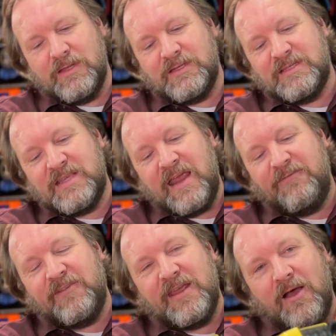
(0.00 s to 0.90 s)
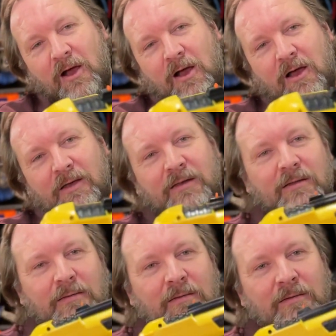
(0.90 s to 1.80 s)
the safety on,
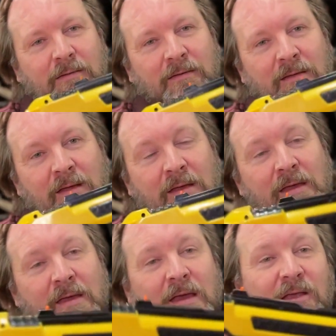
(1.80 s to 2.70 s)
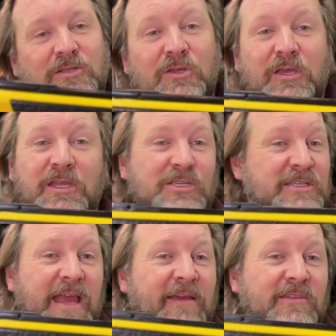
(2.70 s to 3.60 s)
so you can
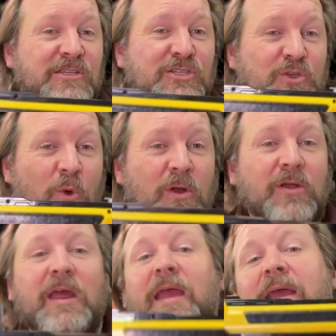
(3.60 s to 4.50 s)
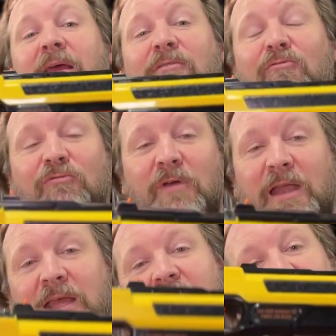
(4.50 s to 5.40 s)
just have this stored and
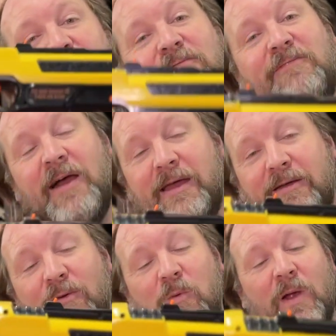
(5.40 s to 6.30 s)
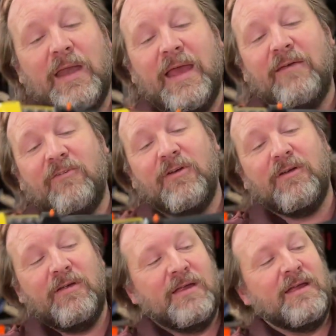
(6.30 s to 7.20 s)
ready to fire
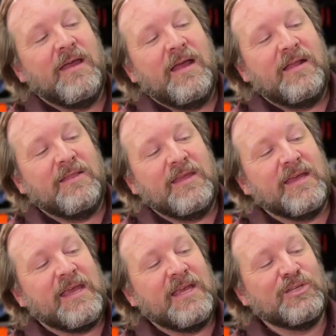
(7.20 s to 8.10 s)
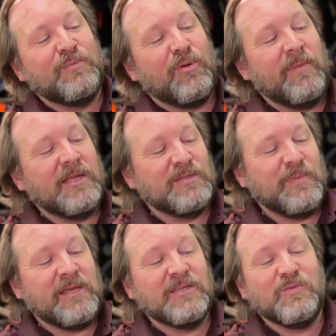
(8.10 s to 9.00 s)
whenever the occasion permits.
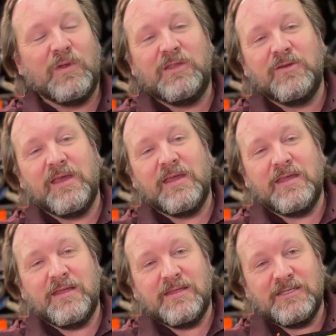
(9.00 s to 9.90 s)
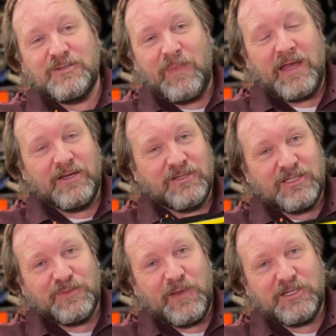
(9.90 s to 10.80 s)
Because when you get spiders,
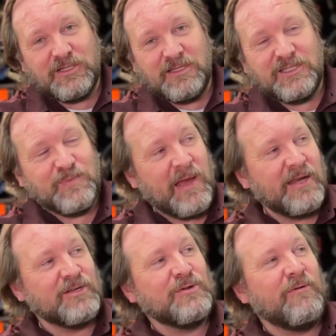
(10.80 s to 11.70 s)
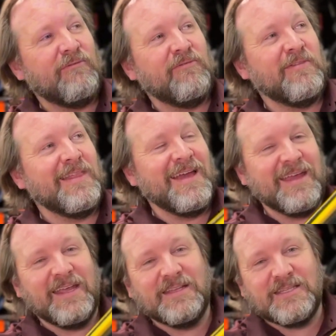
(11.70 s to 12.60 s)
especially spiders or
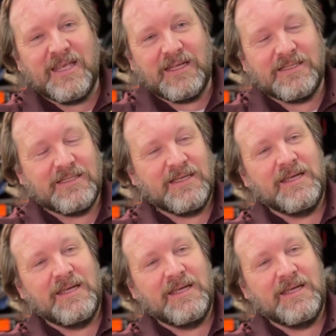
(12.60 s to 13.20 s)
flying insects,